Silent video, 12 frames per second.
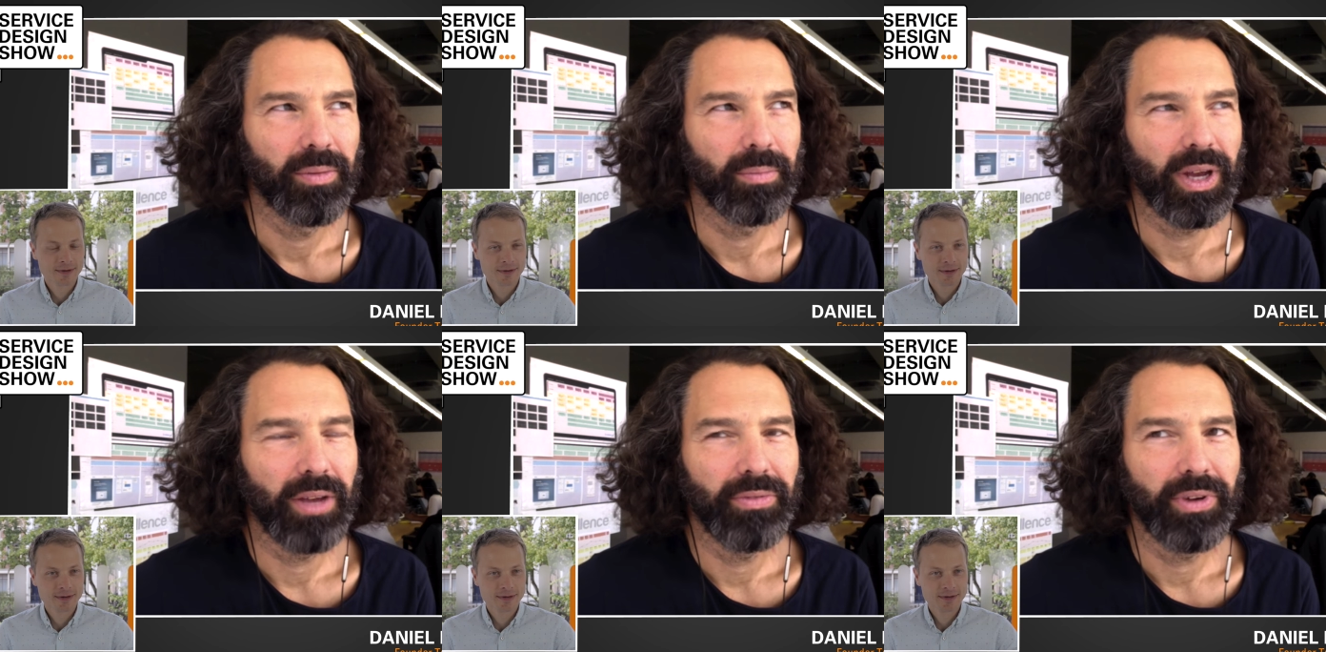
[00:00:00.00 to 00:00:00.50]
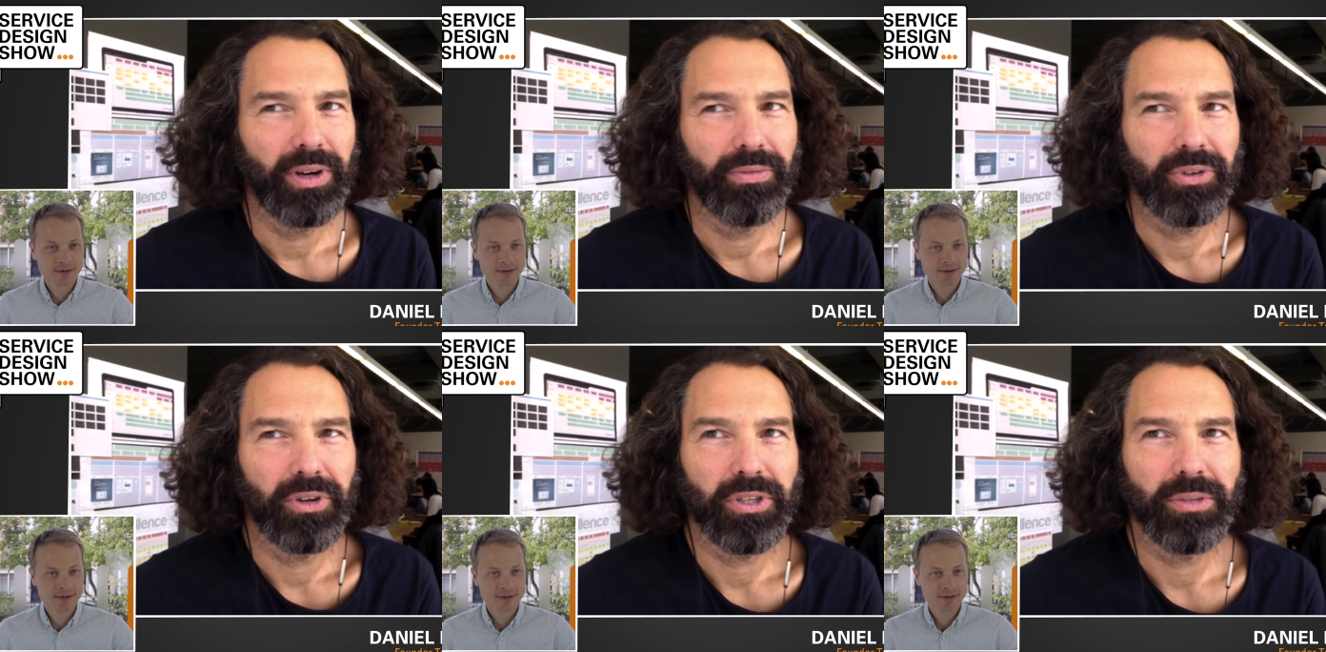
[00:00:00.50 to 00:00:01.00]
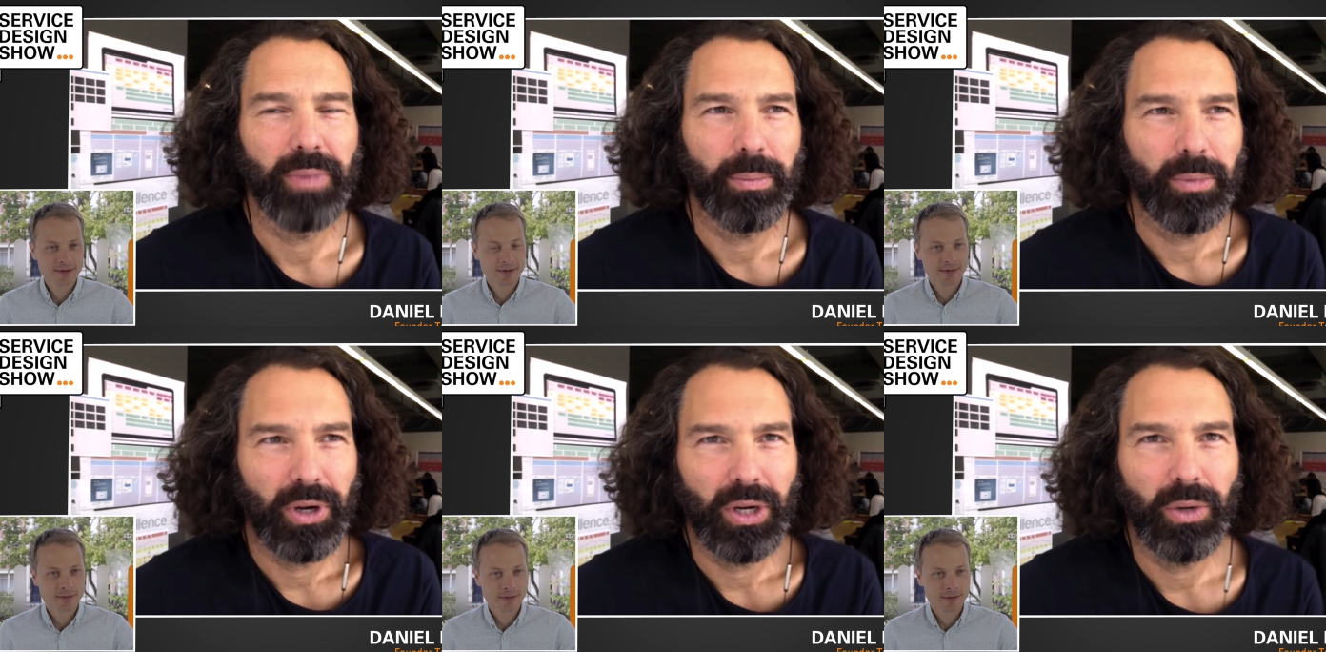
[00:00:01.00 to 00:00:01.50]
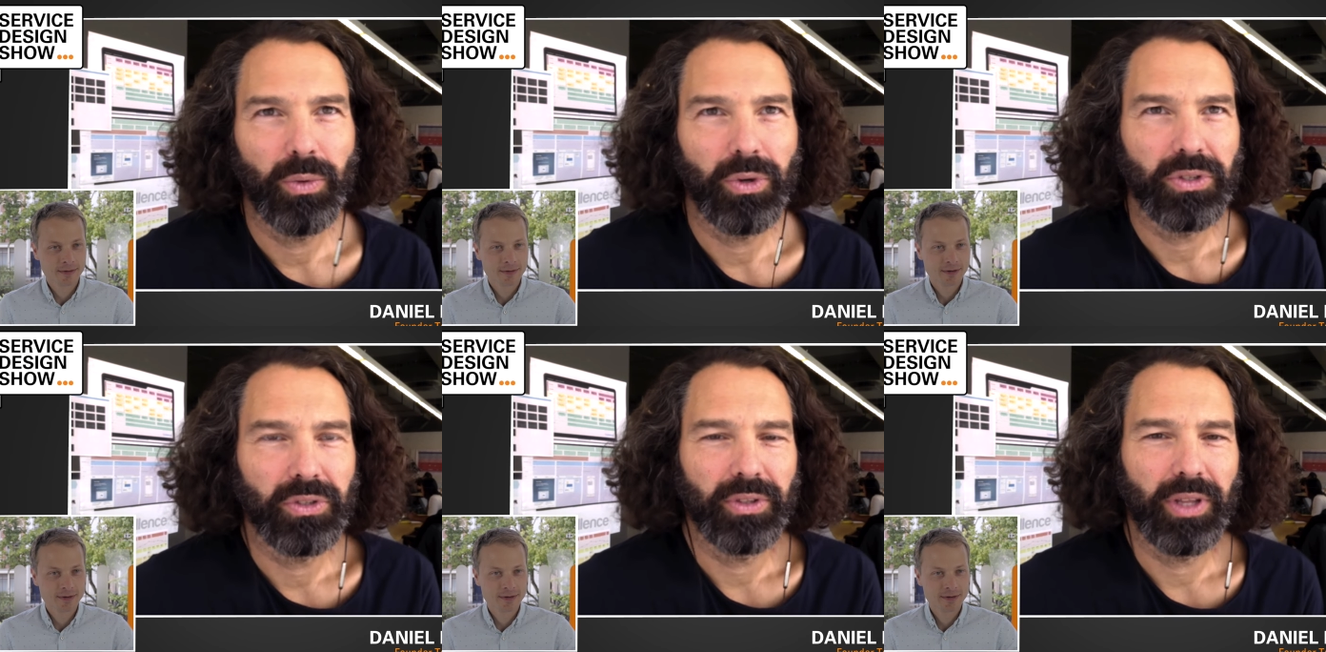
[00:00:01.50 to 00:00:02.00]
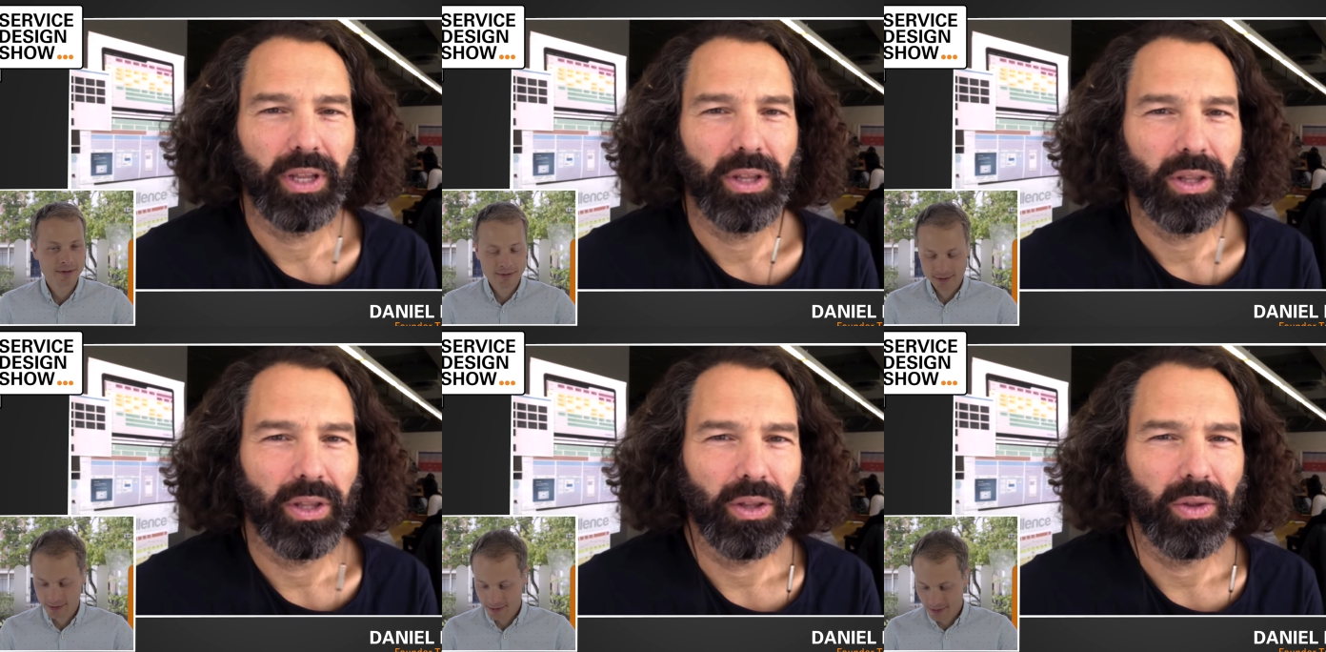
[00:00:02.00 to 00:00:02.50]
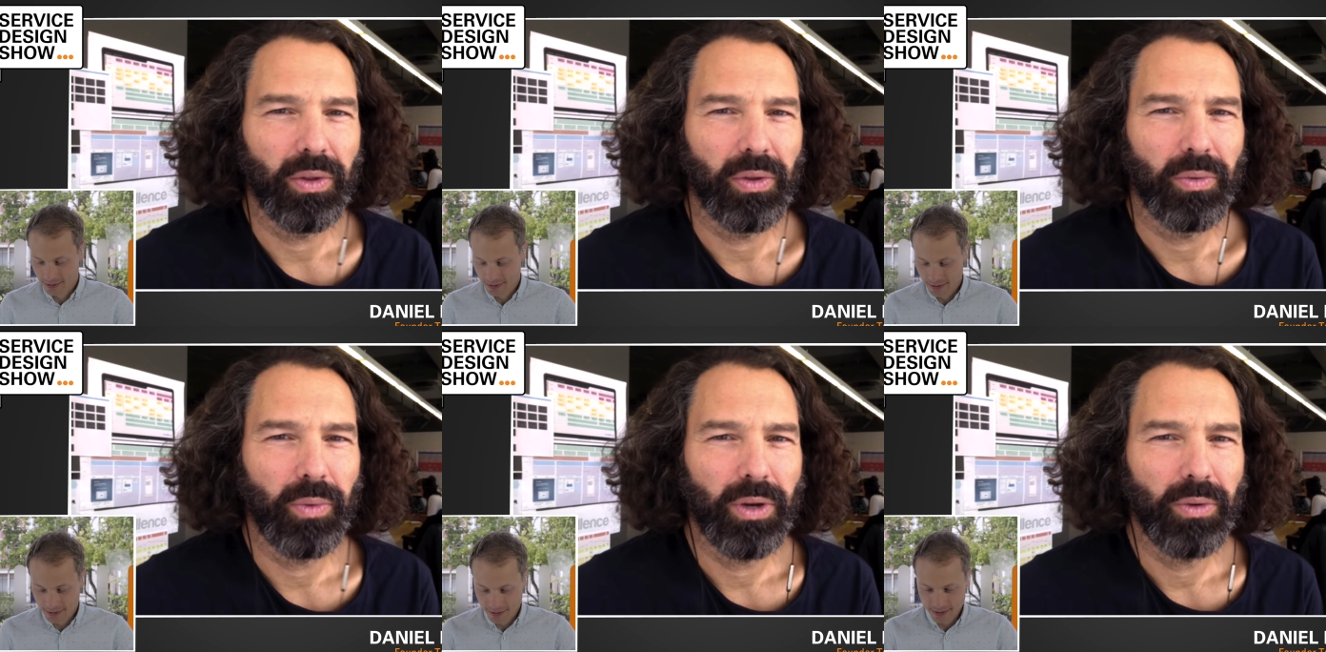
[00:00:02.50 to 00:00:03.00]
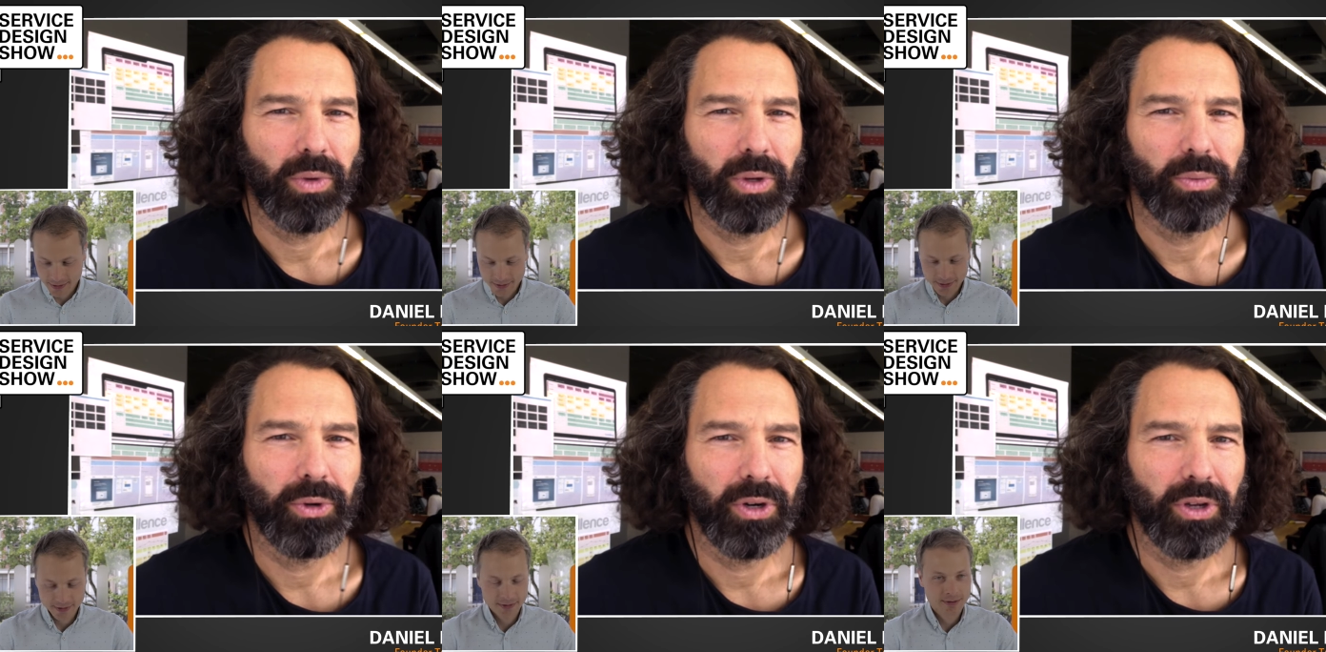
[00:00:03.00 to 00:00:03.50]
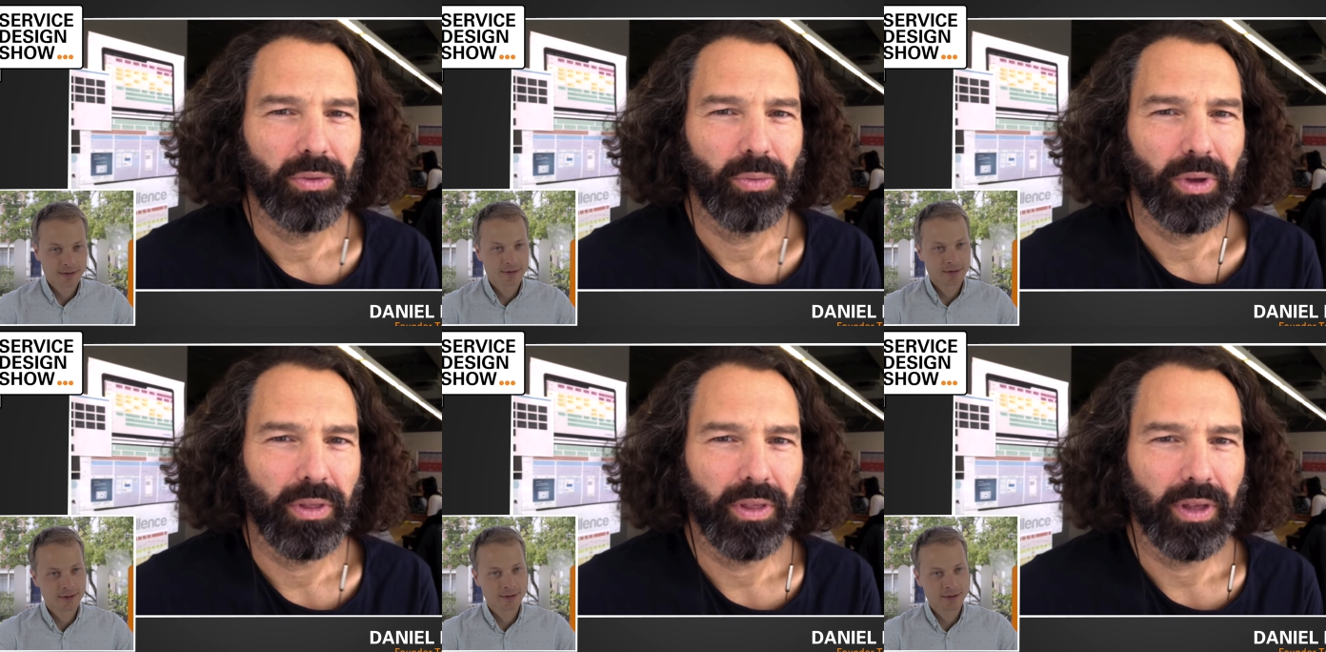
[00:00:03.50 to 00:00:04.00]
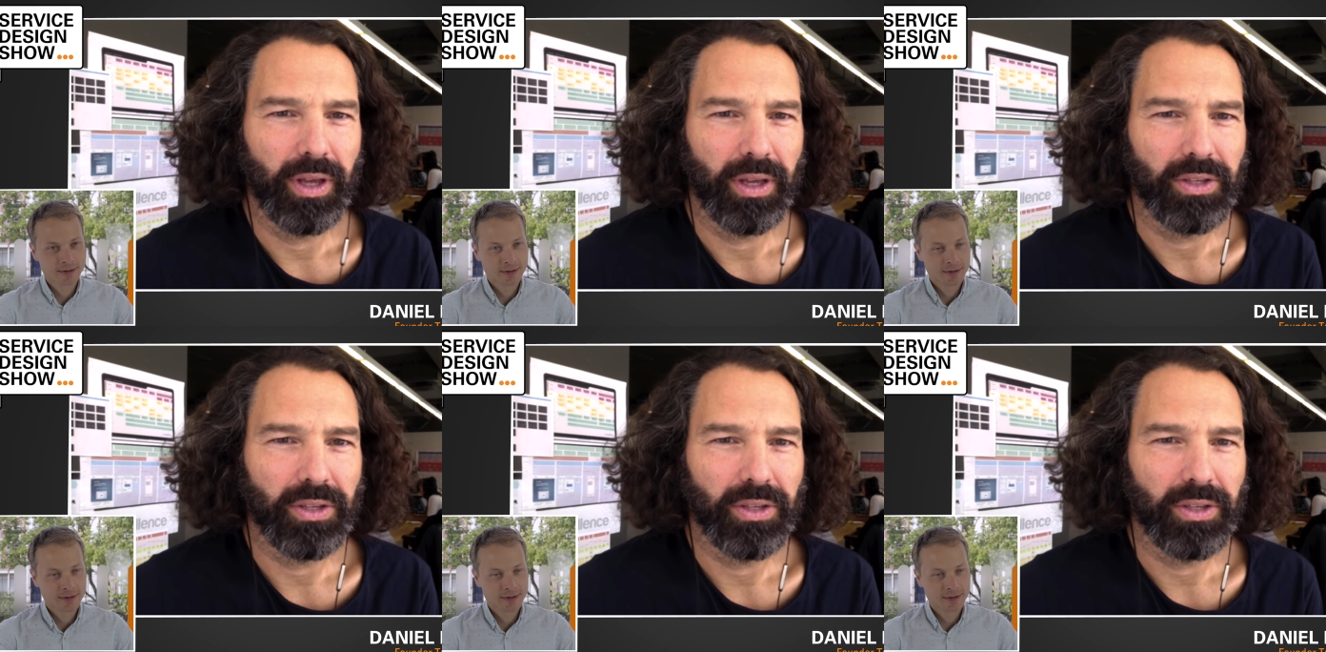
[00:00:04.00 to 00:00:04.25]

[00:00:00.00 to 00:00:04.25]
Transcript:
Speaker 1: My very first memory was then when we worked with uh,